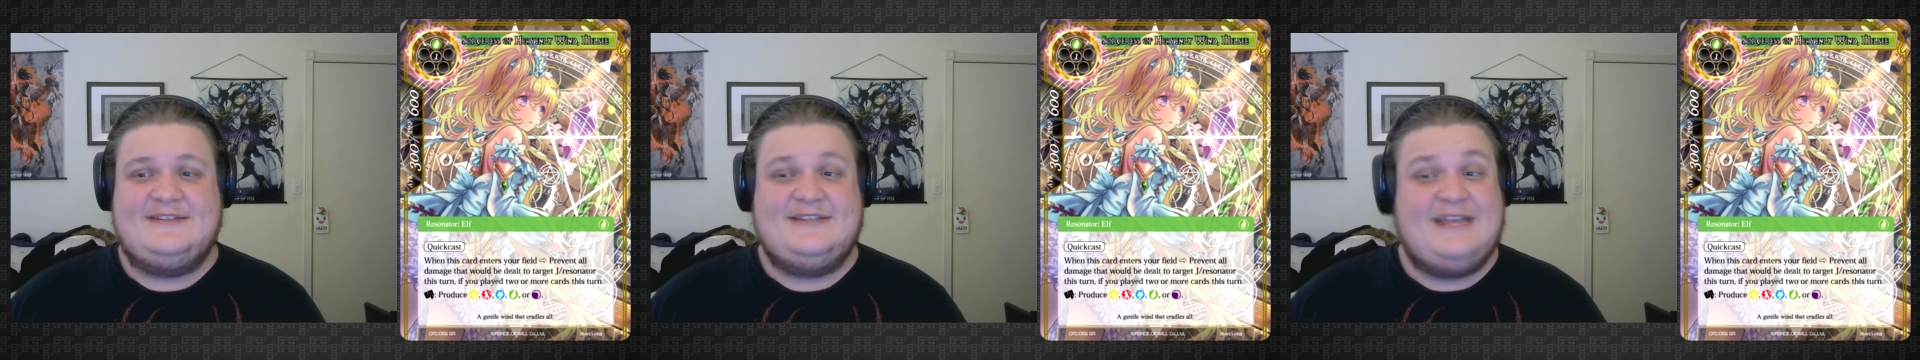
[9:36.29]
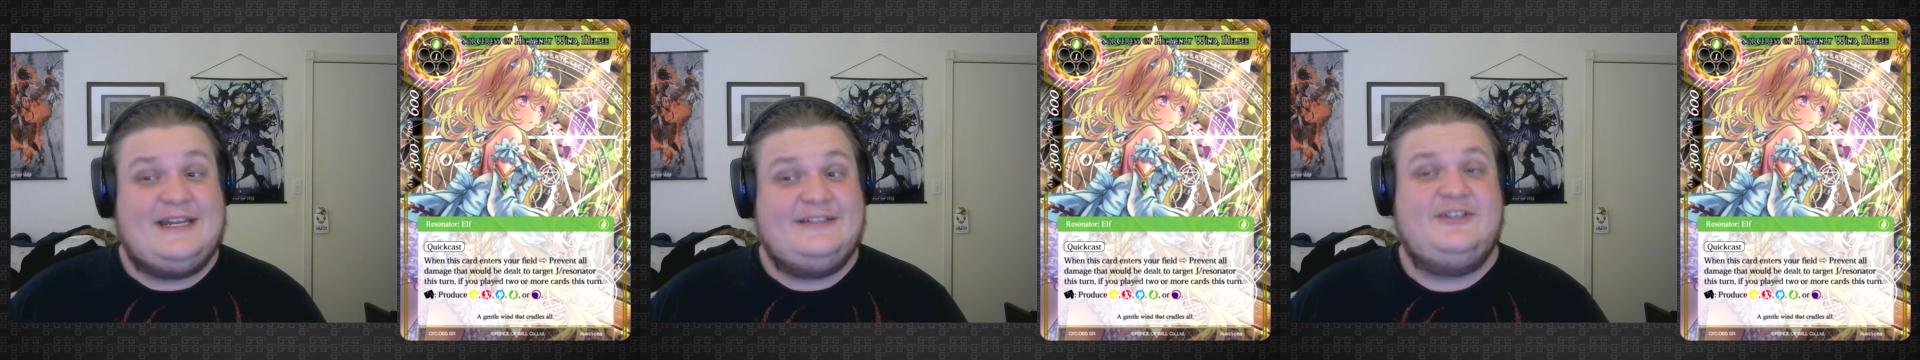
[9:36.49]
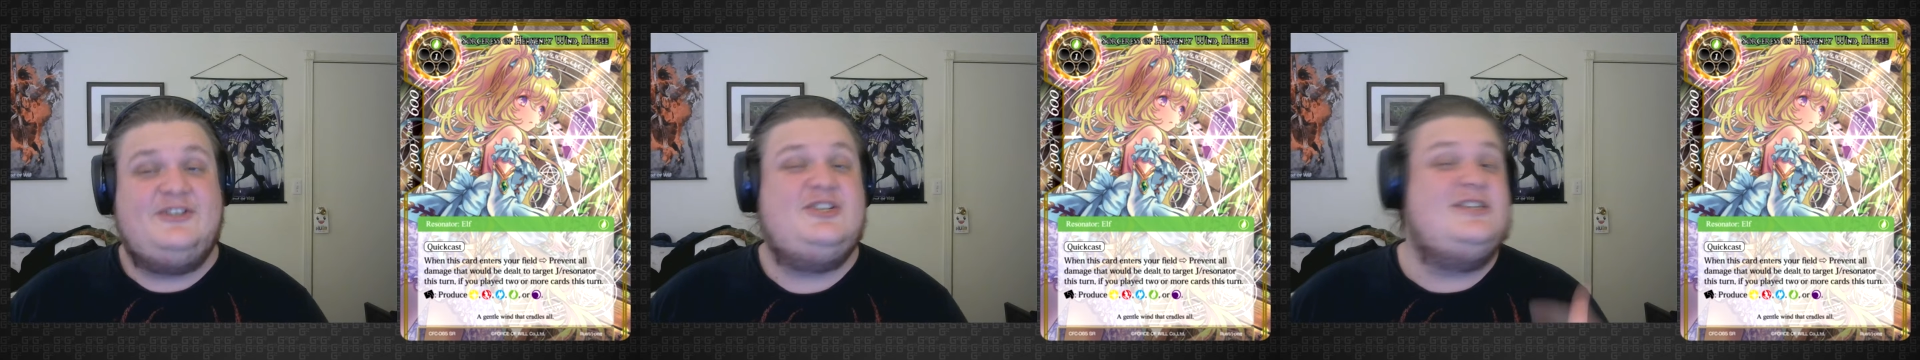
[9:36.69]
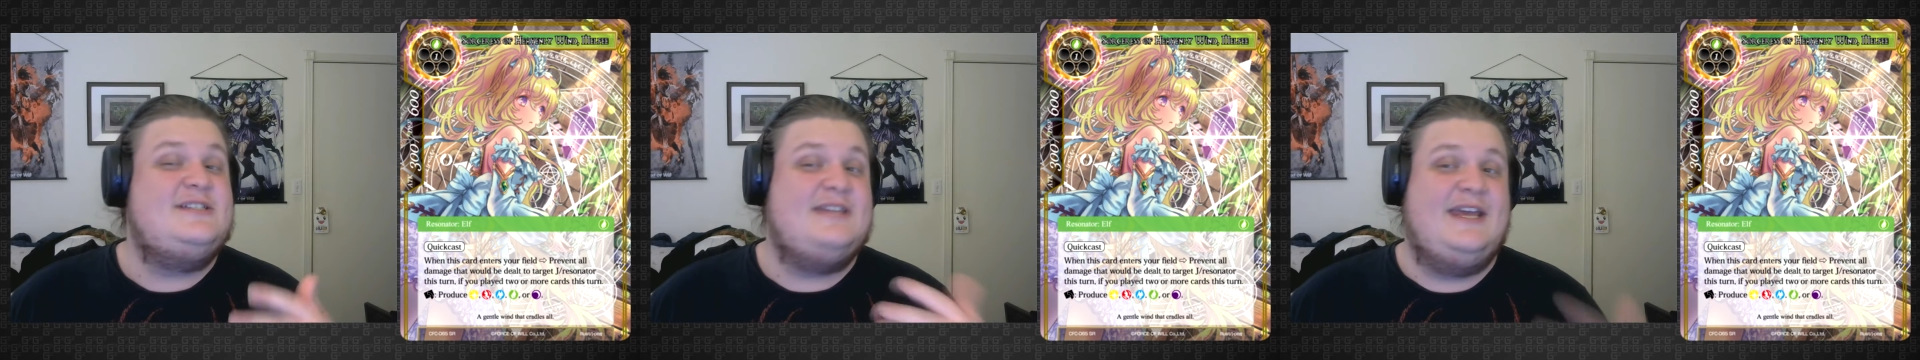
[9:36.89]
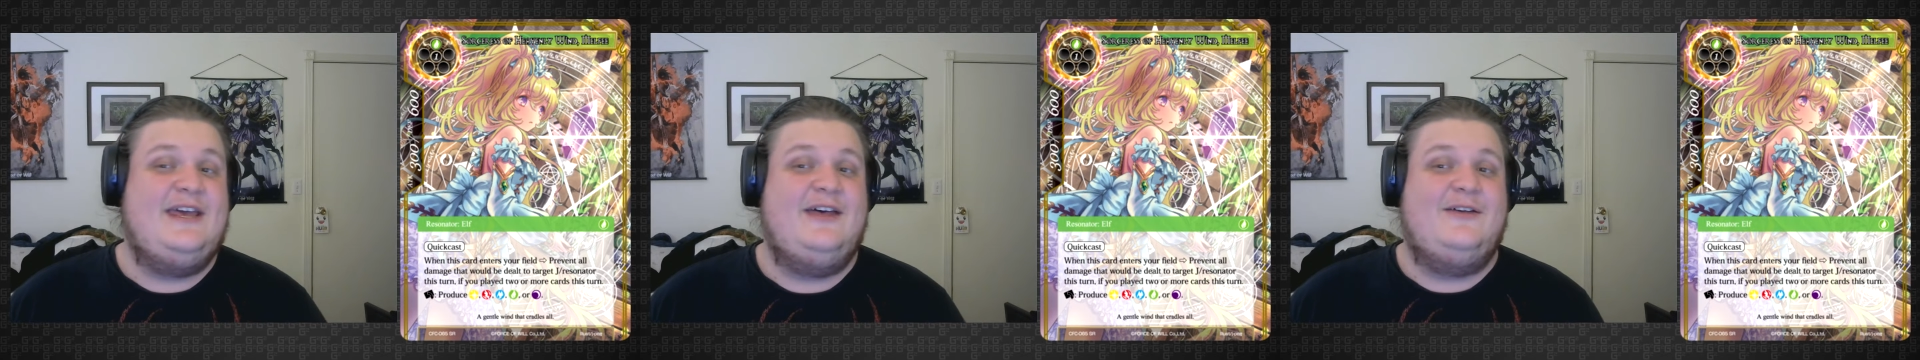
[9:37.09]
Sadly, she's
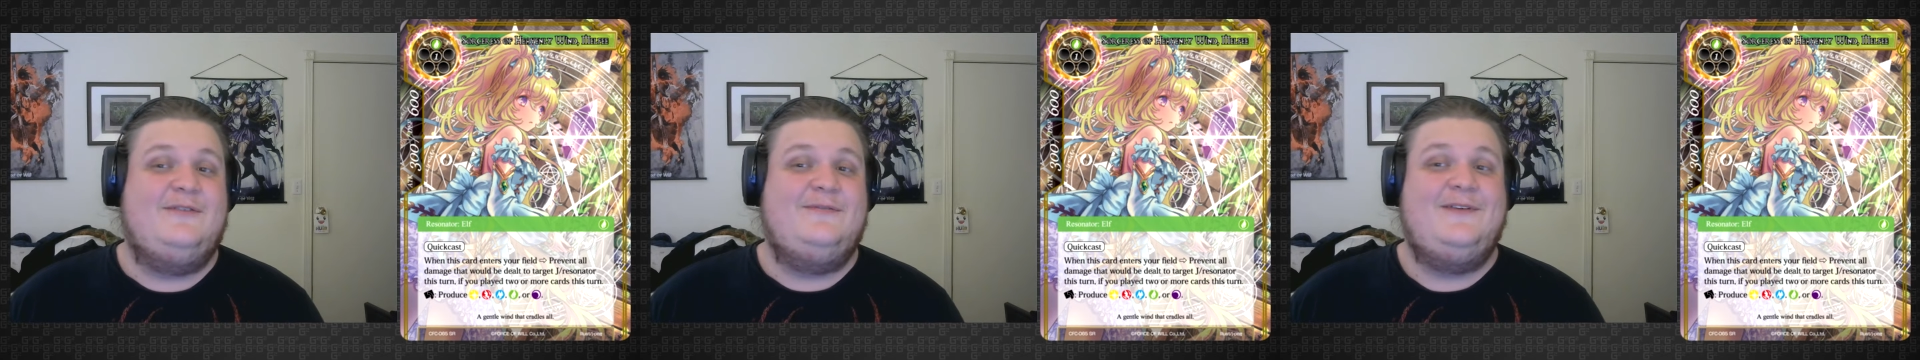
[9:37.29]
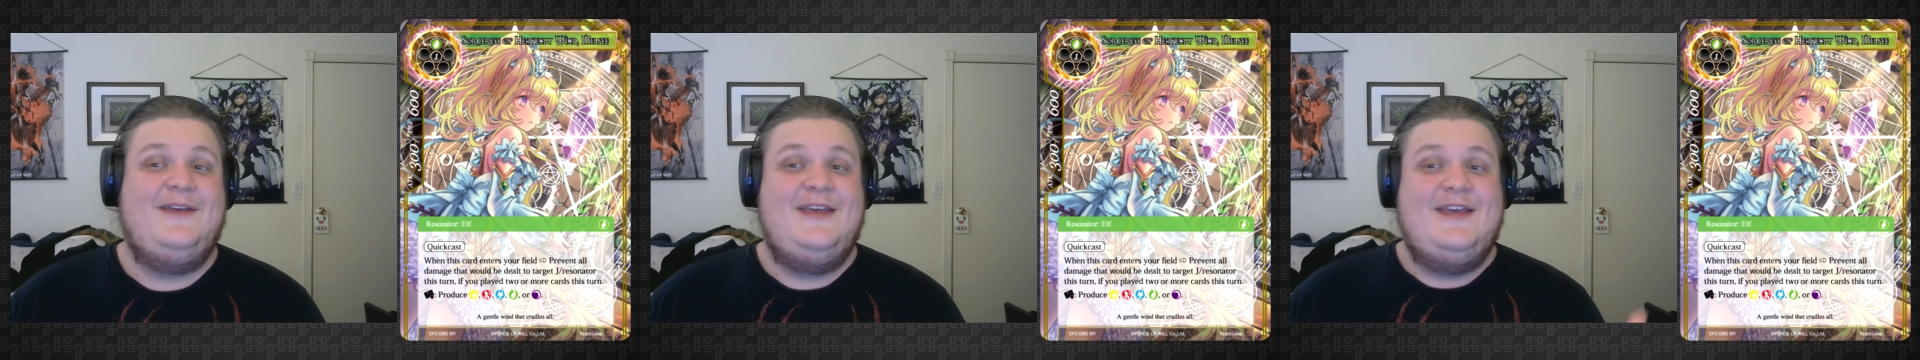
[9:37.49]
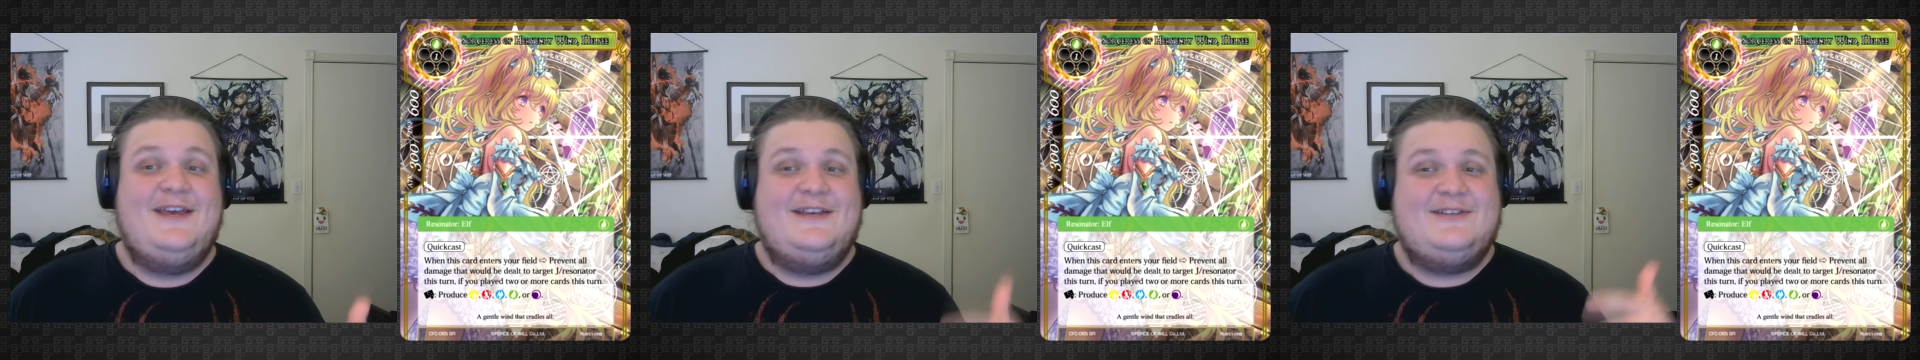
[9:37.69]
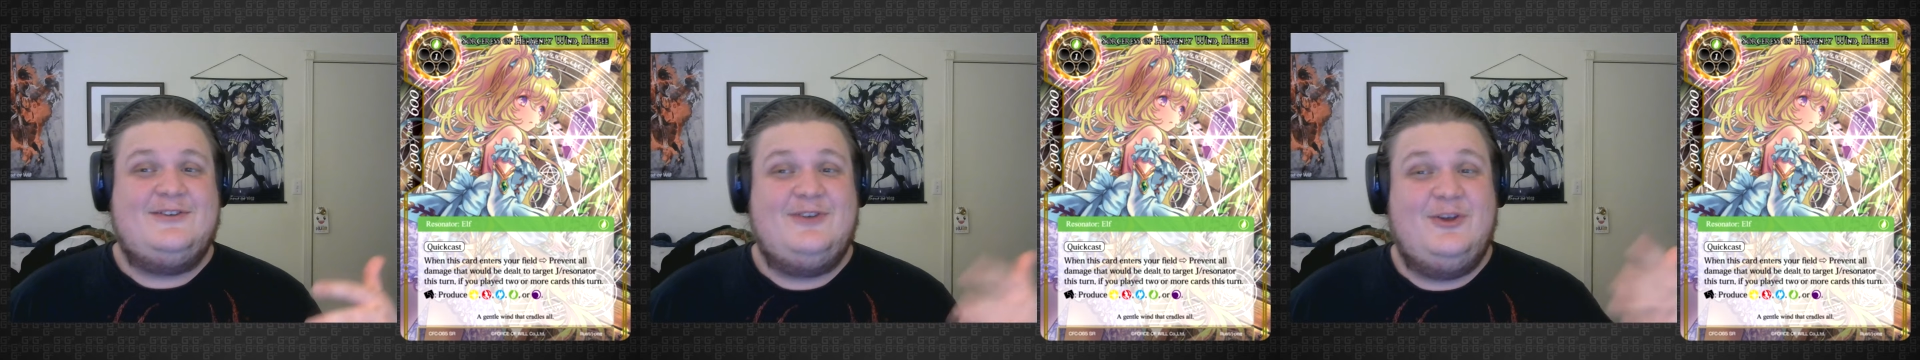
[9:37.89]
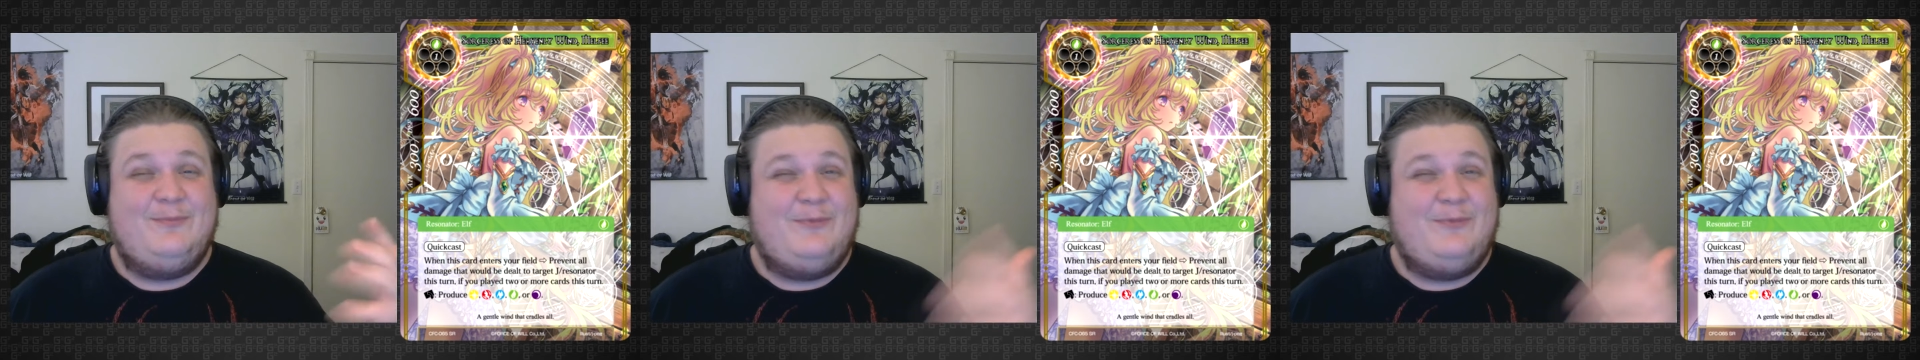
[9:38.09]
an elf, so you're